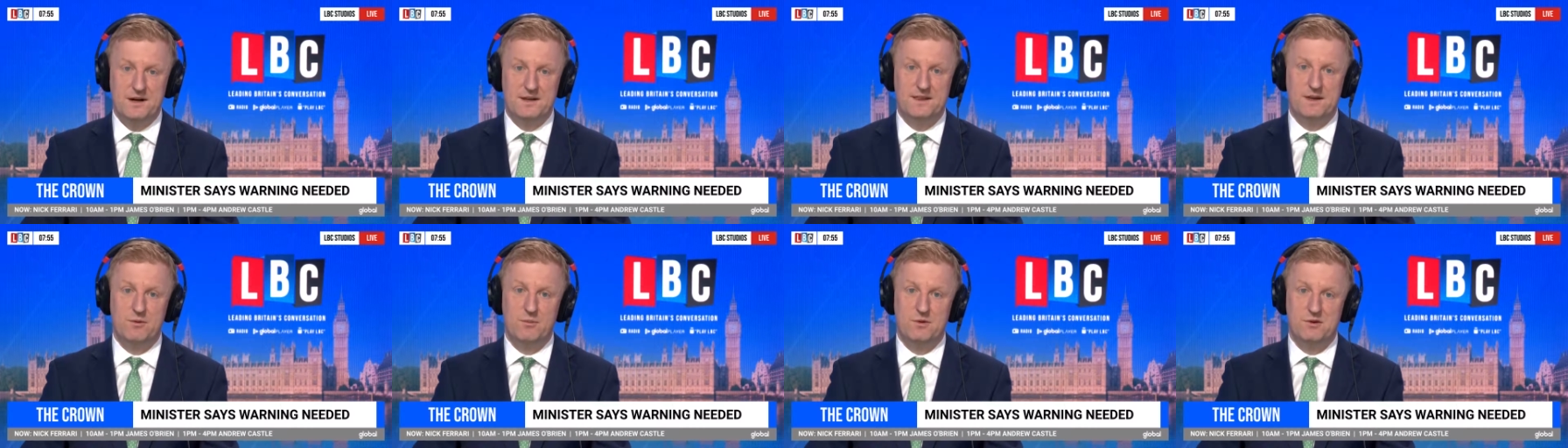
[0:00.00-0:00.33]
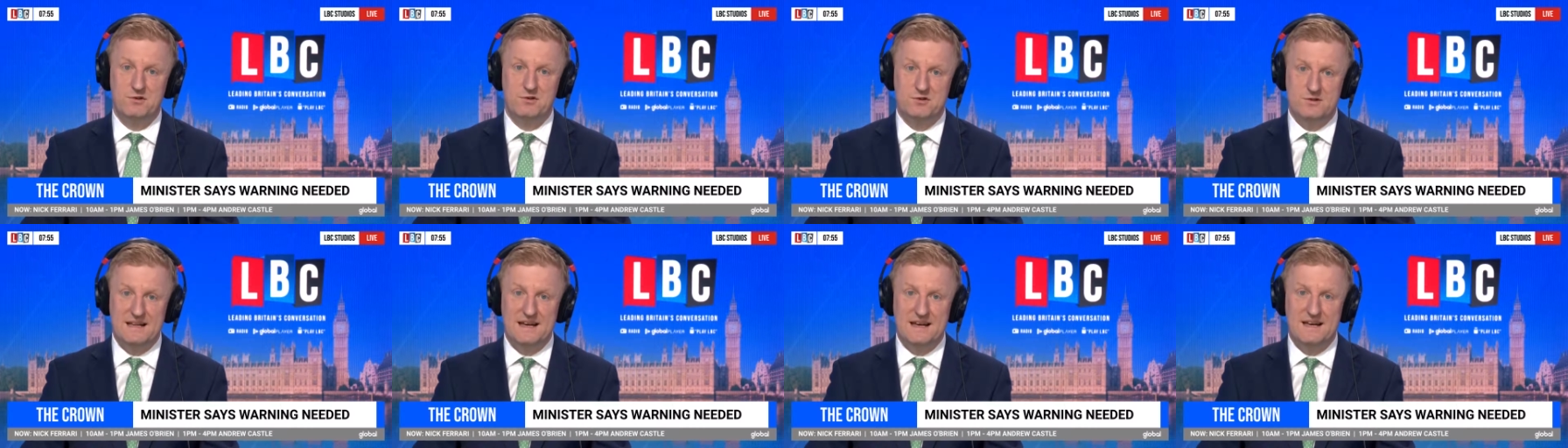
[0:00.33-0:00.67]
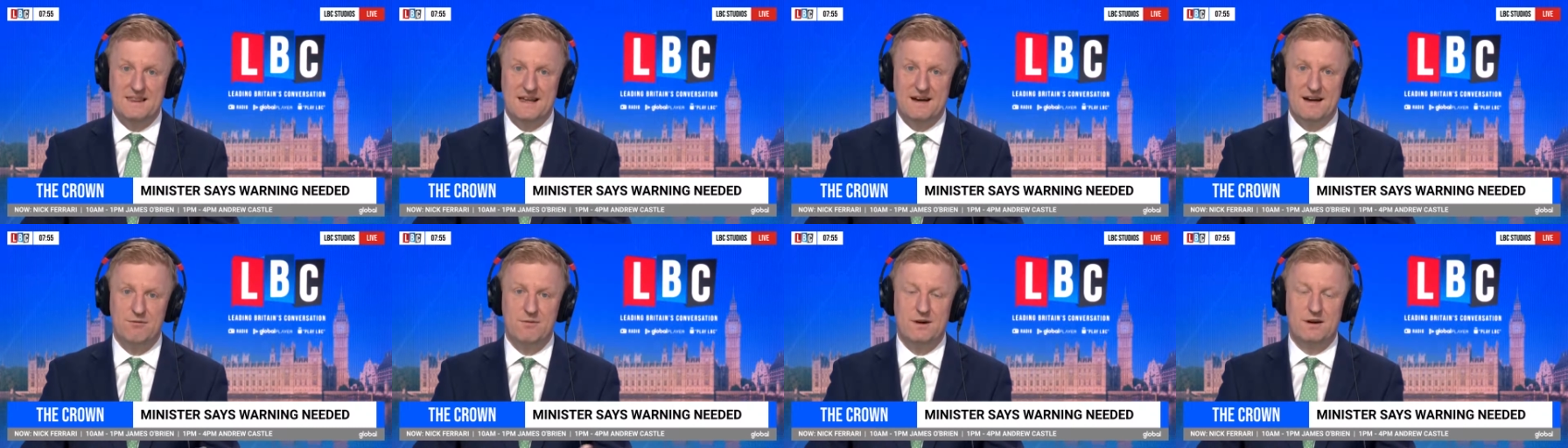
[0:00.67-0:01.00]
I think we should
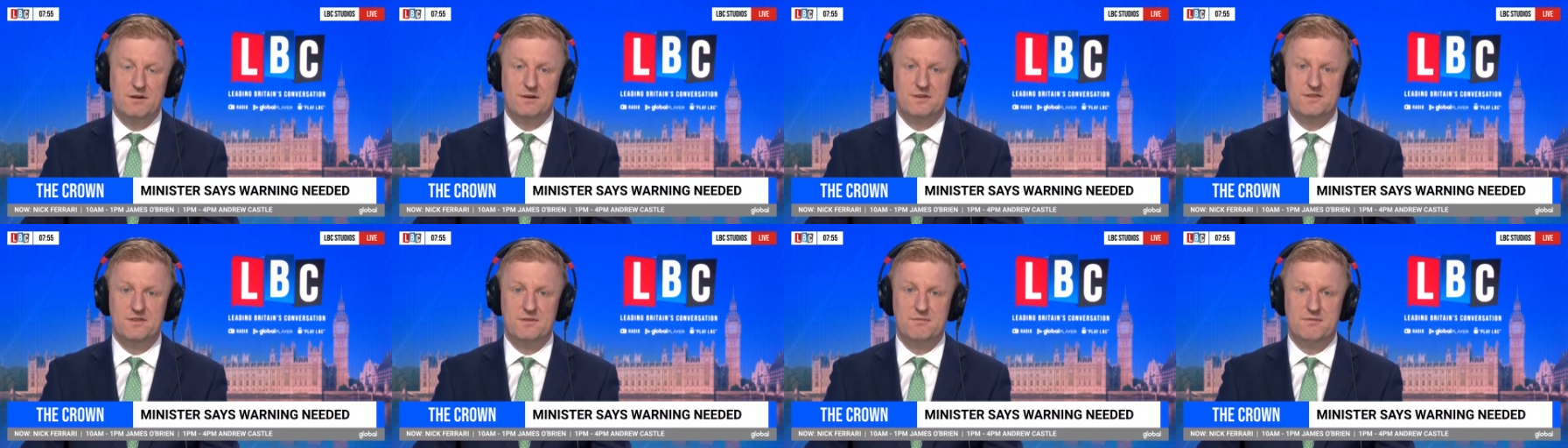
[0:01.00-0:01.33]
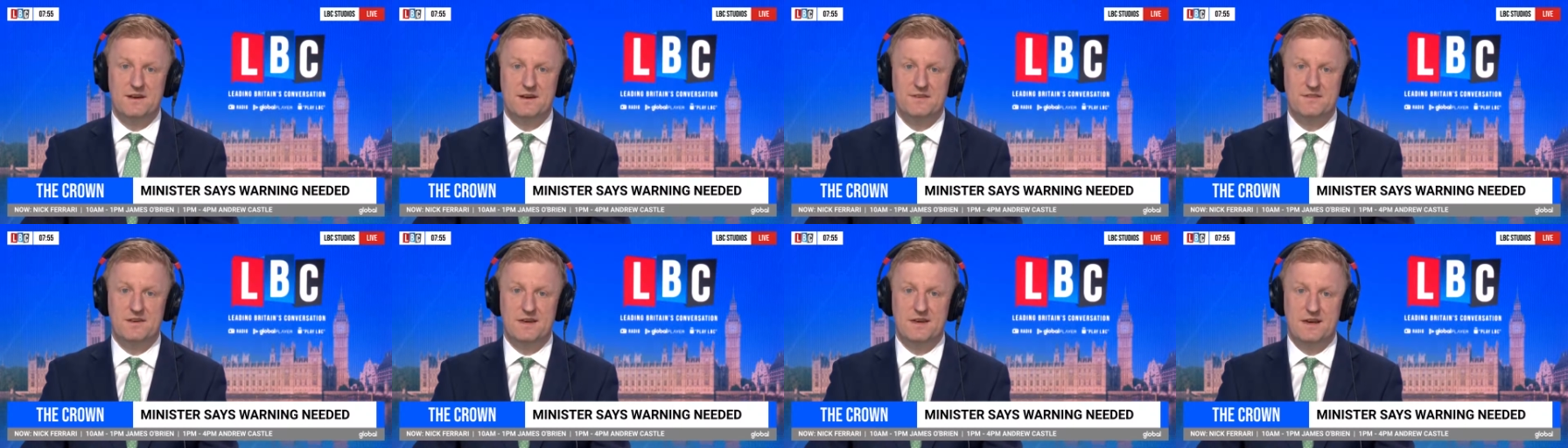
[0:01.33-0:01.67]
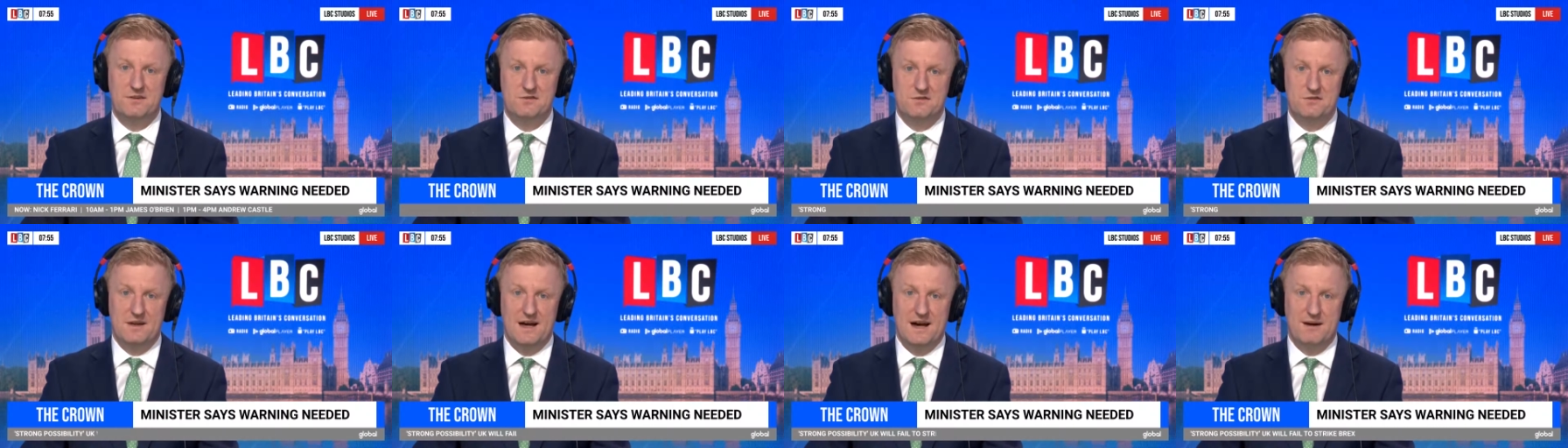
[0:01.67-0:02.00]
let that rigorous
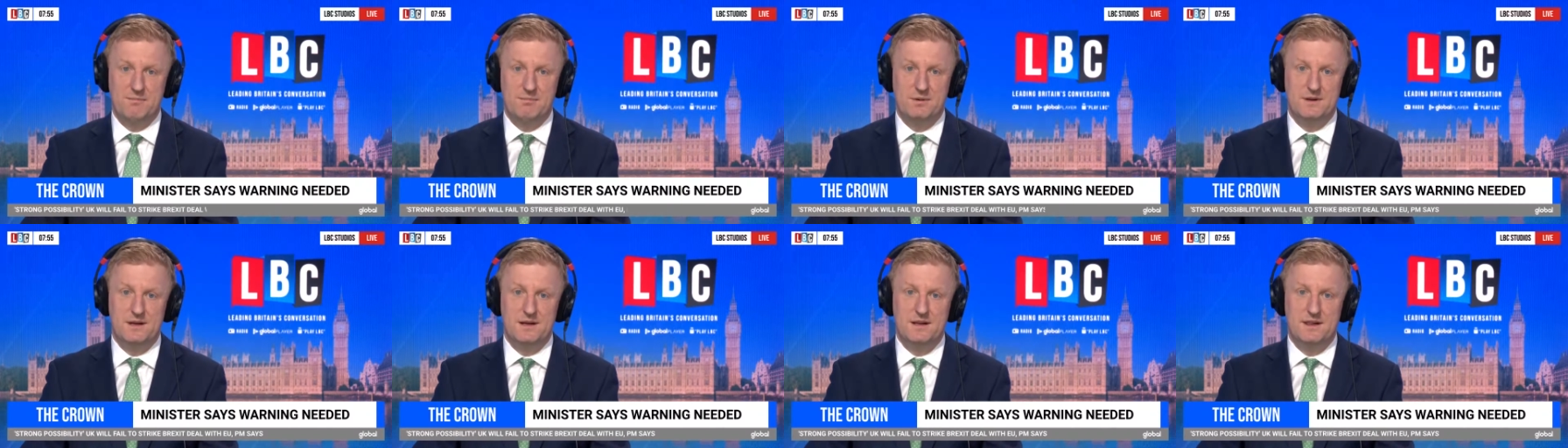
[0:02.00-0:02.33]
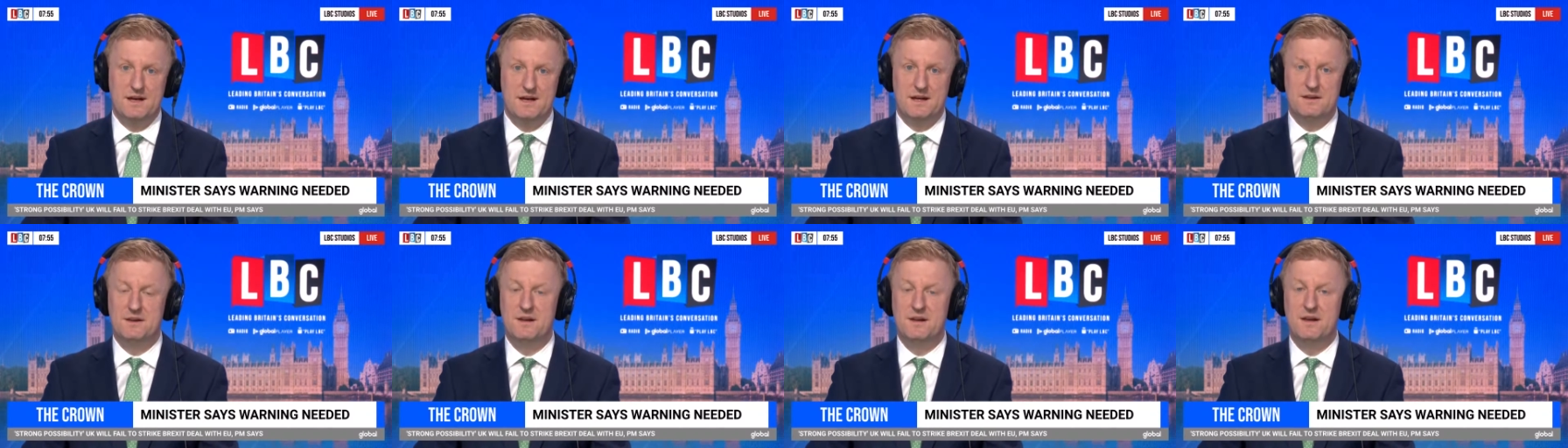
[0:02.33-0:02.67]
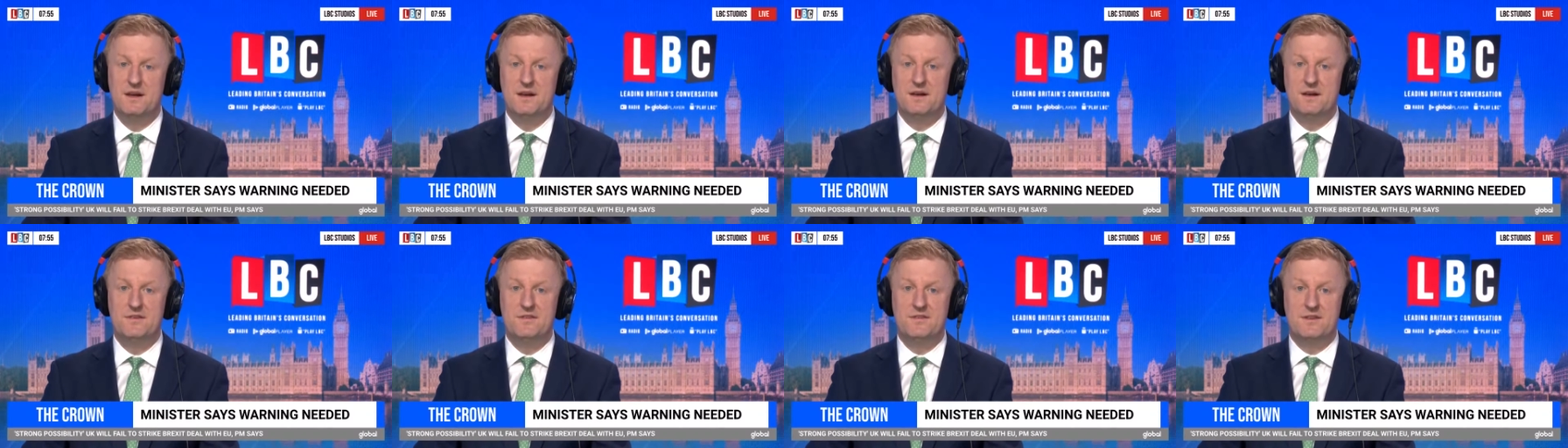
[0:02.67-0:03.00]
investigation happen and then
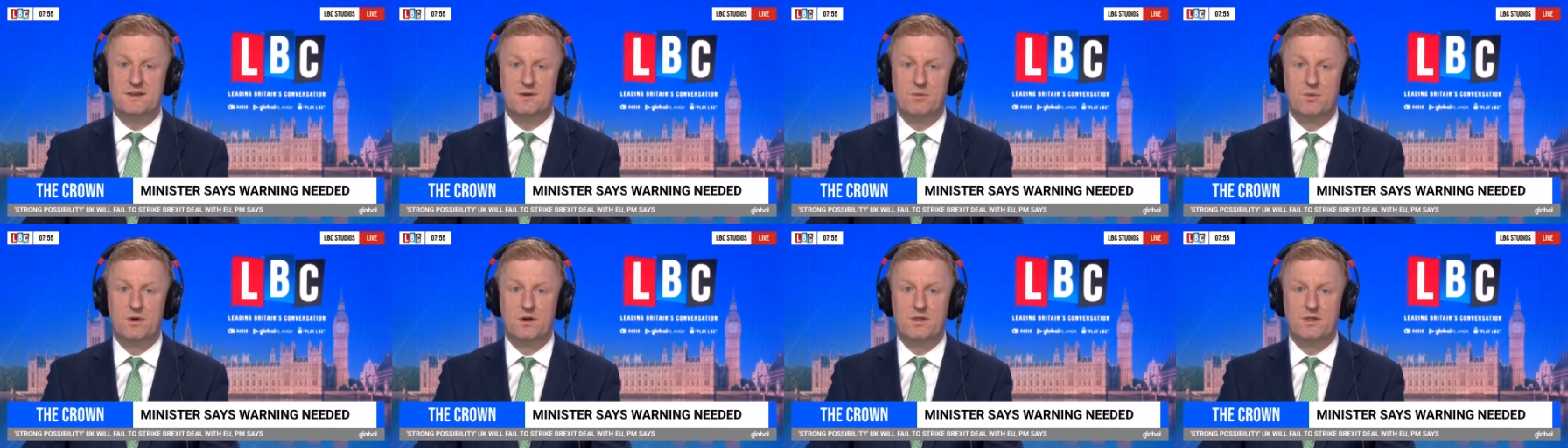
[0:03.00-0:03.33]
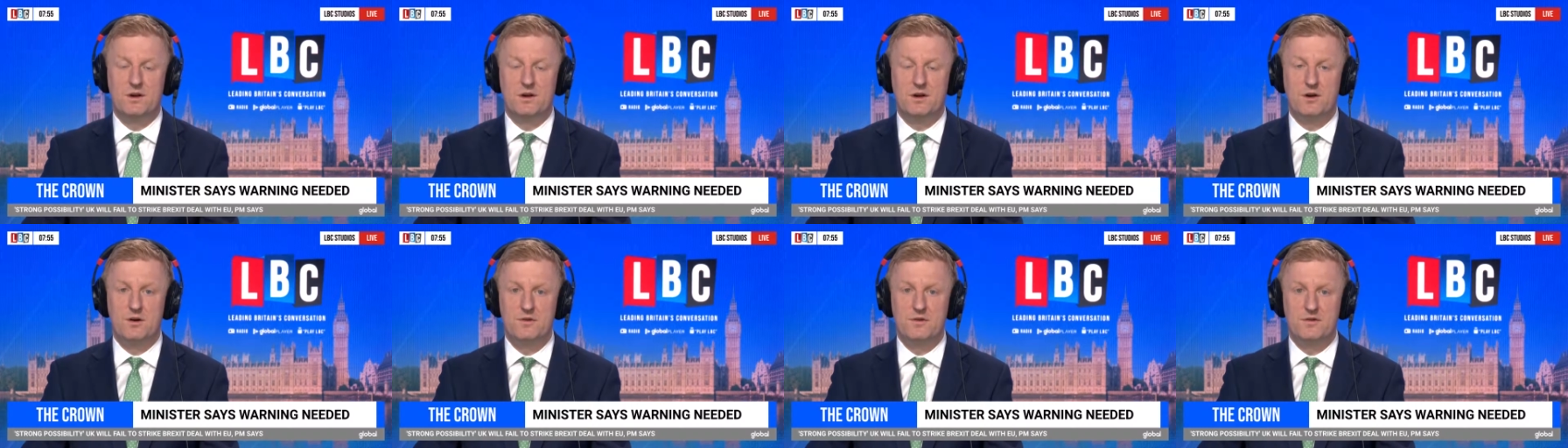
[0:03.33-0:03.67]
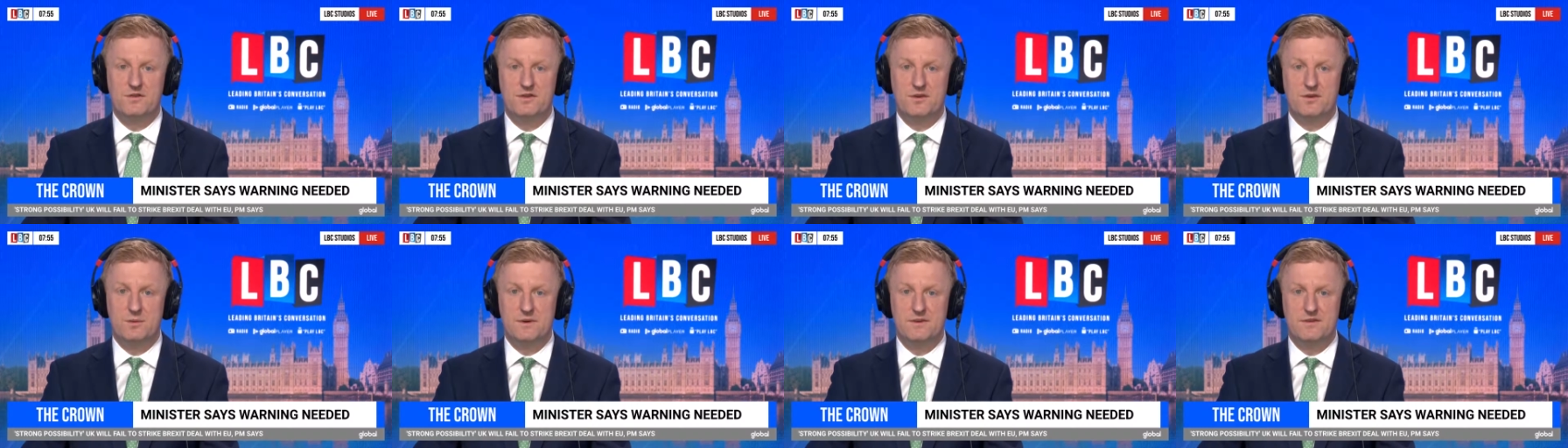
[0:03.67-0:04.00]
see what the
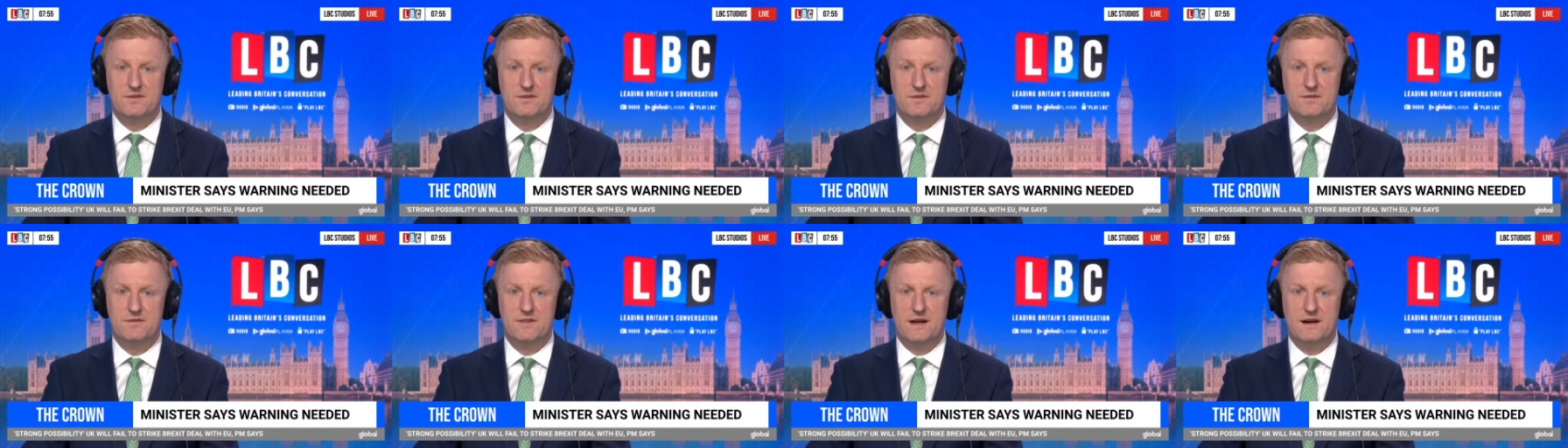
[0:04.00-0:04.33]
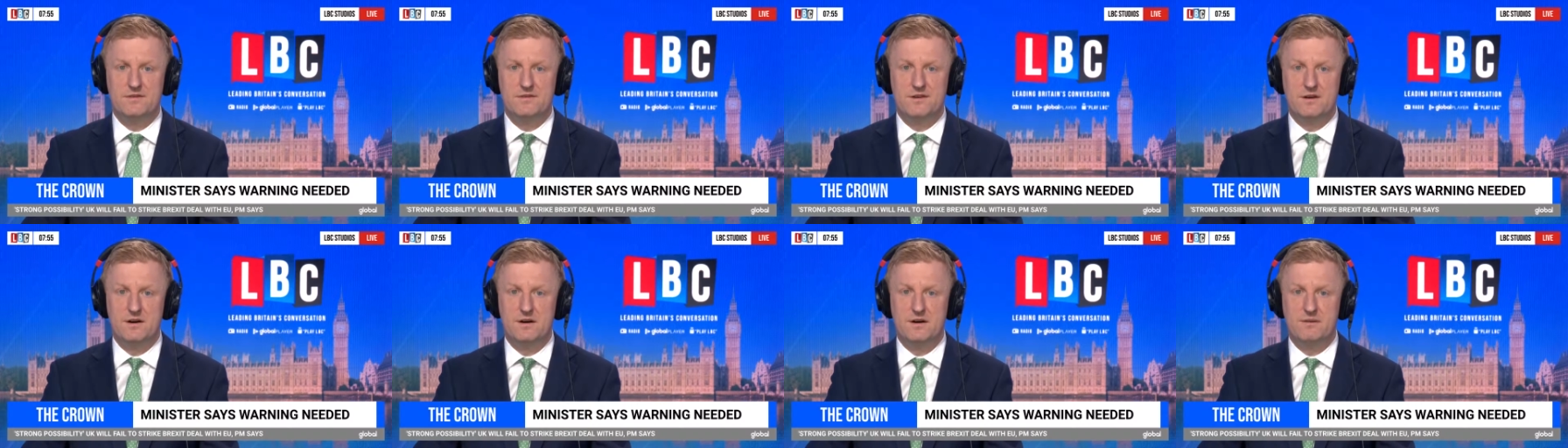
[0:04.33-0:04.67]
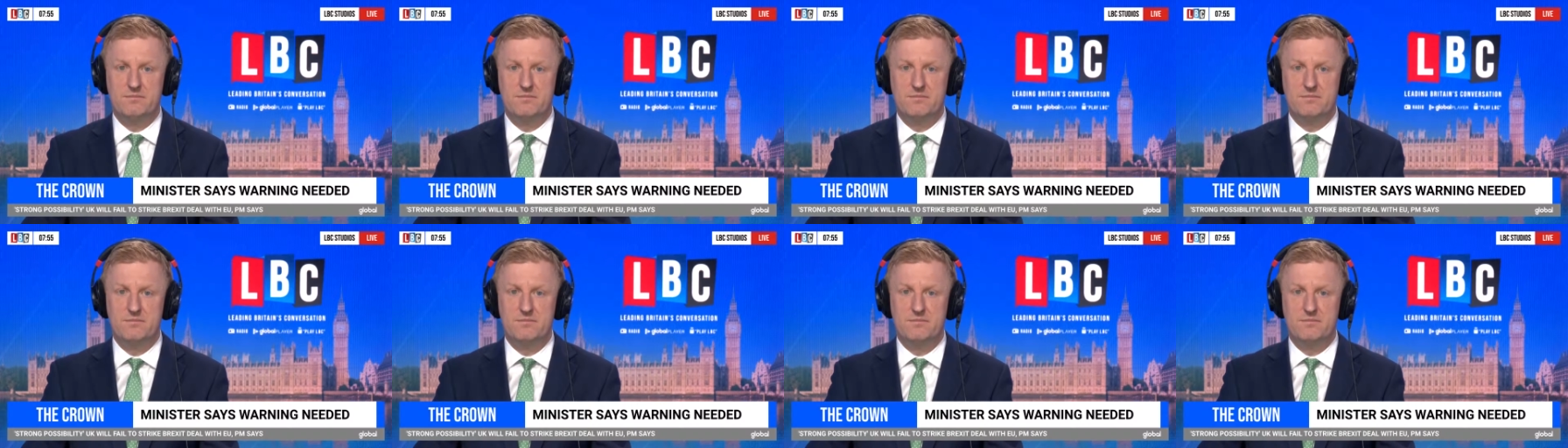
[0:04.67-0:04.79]
consequences of that are.